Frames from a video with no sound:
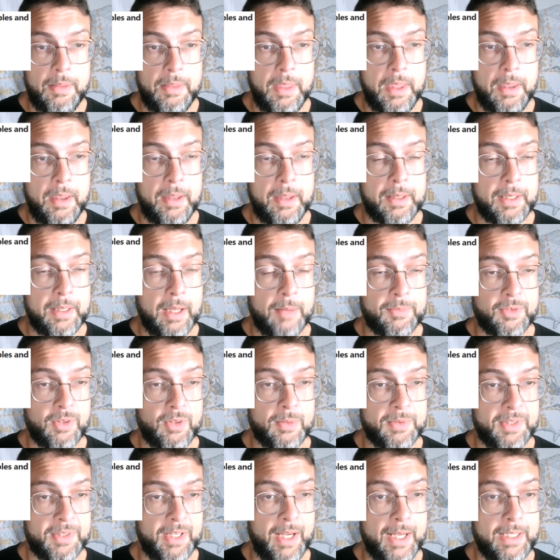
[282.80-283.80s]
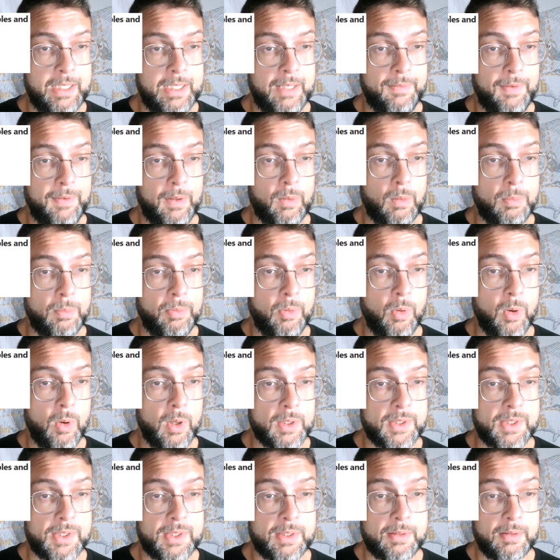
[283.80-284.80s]
It comes from scientific
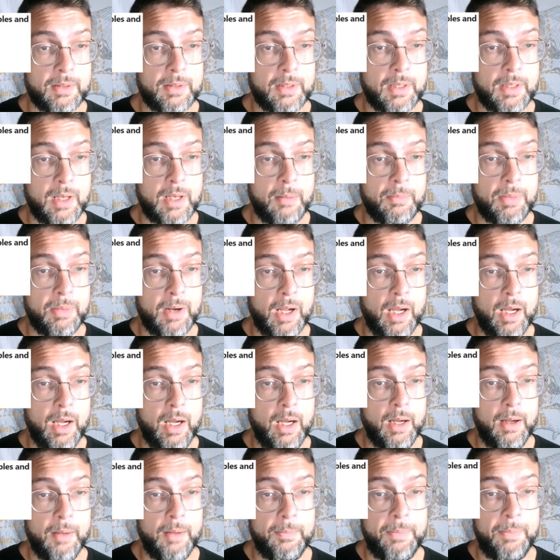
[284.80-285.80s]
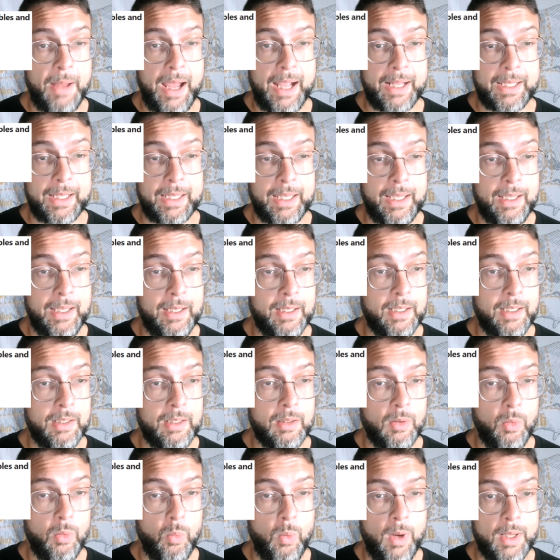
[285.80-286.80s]
reports number uh, back
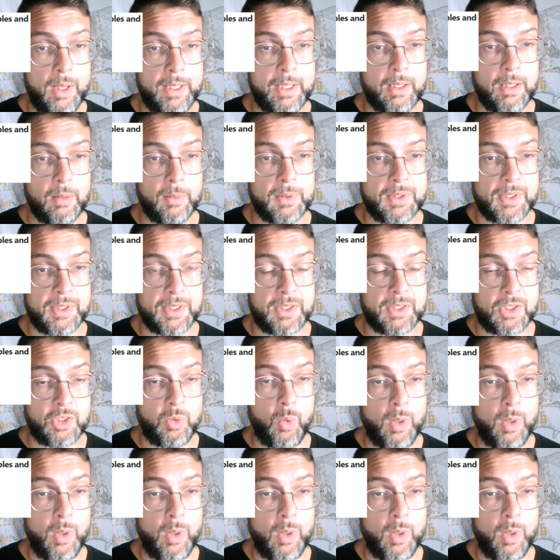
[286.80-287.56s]
in what year was this?